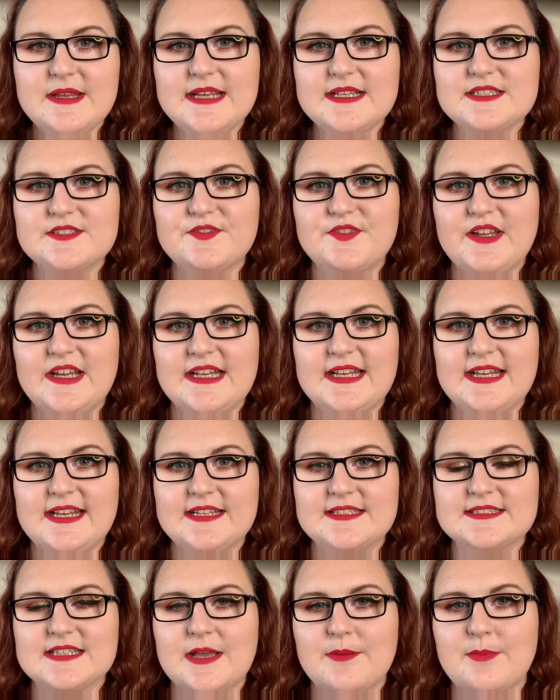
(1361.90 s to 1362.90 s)

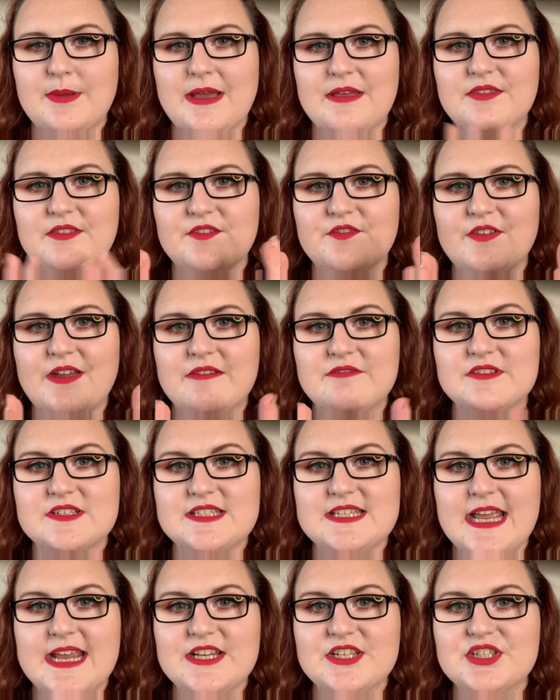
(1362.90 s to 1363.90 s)
feelings about the
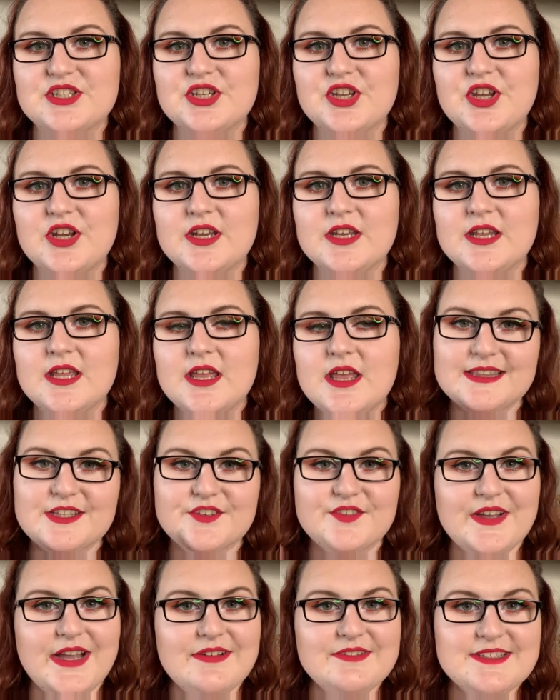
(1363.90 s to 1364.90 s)
foundation. The
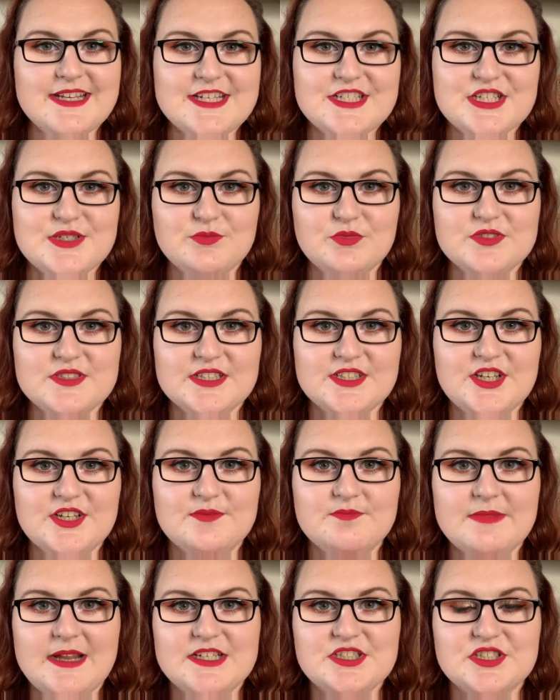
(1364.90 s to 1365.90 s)
foundation was a good
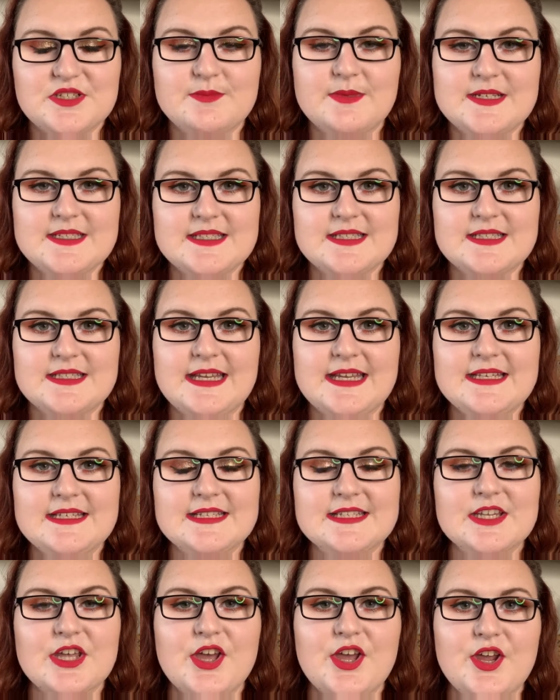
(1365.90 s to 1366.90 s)
match to my skin
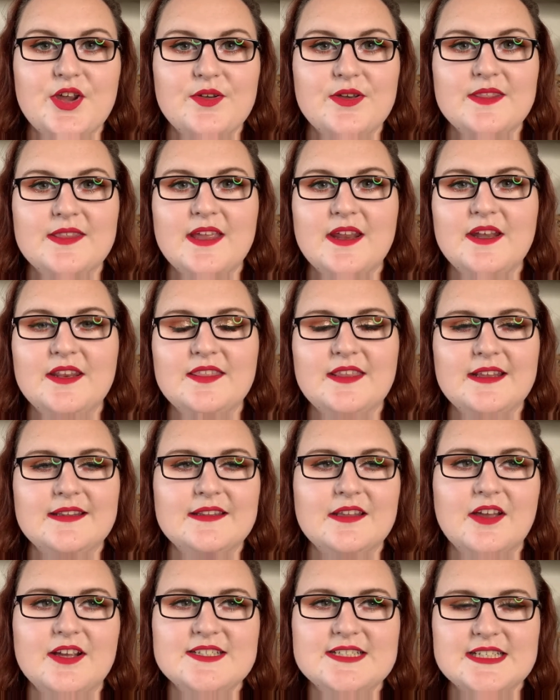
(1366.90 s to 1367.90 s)
tone. The only thing
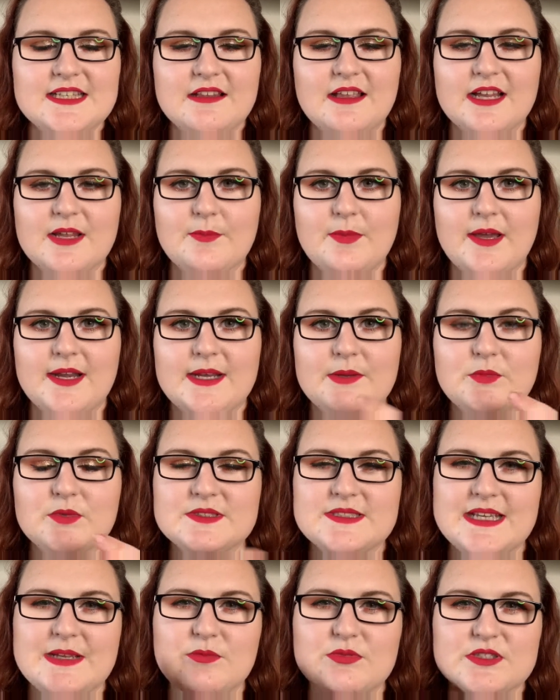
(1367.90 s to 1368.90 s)
that I didn't like about it was
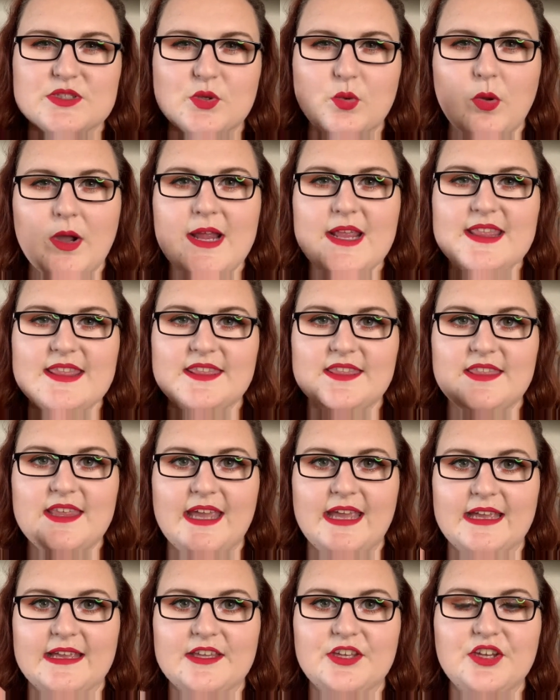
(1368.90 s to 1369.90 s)
that it was quite
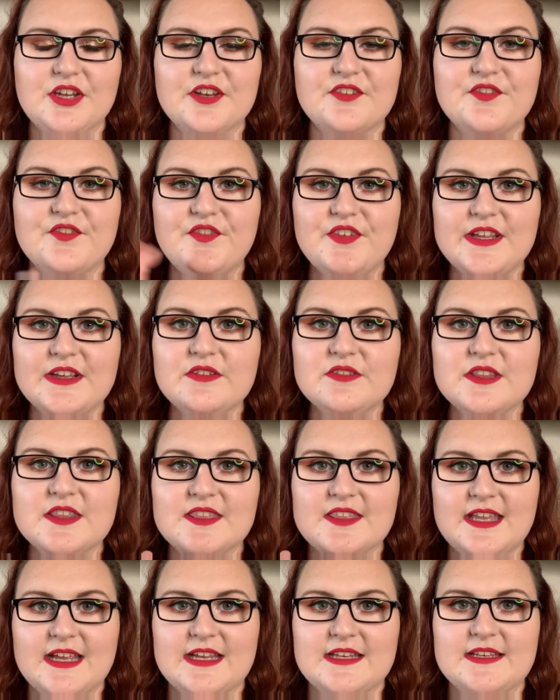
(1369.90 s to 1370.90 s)
thick. You could feel the
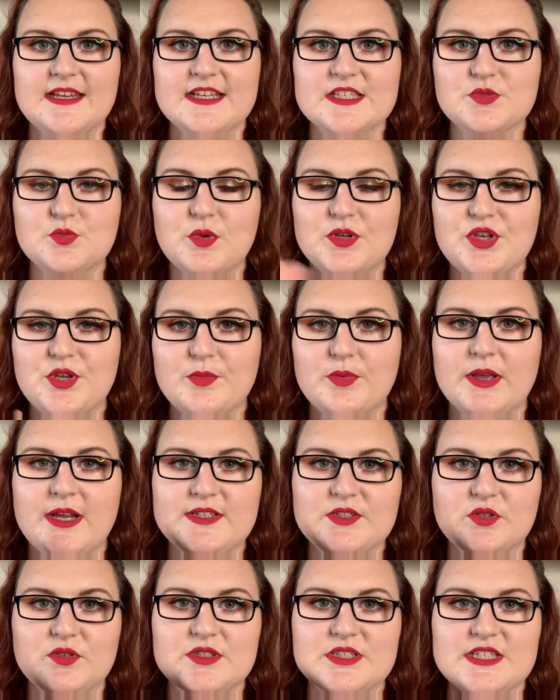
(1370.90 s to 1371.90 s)
thickness when you applied
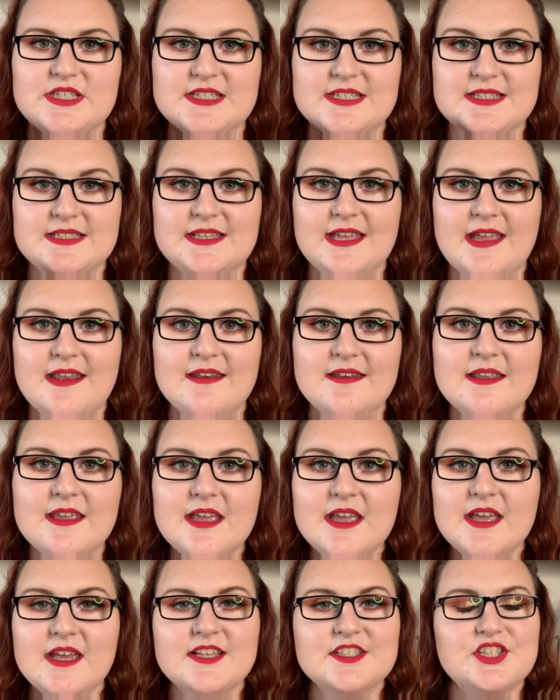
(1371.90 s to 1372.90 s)
it onto your skin,
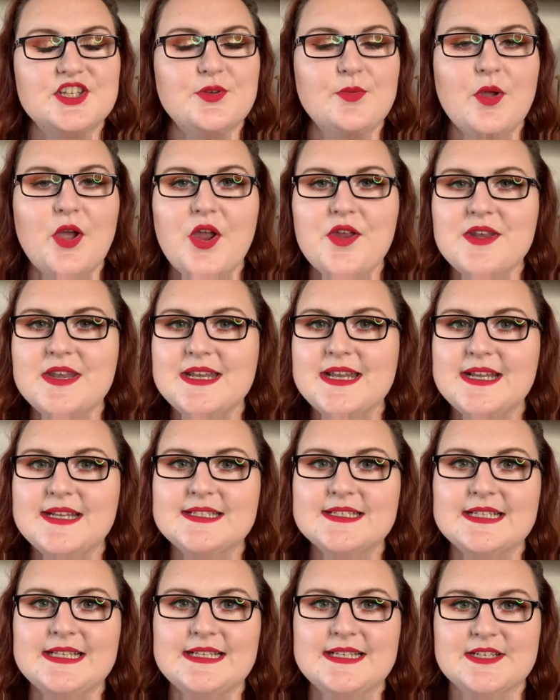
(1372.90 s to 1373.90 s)
so you only need
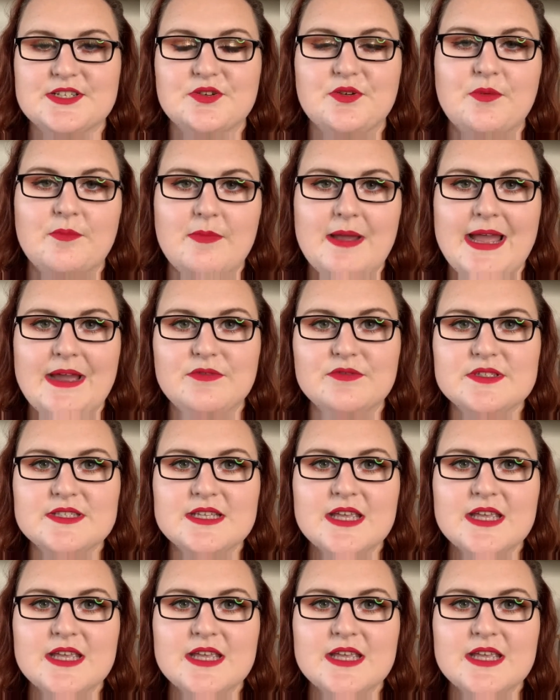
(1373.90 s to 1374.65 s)
a little amount.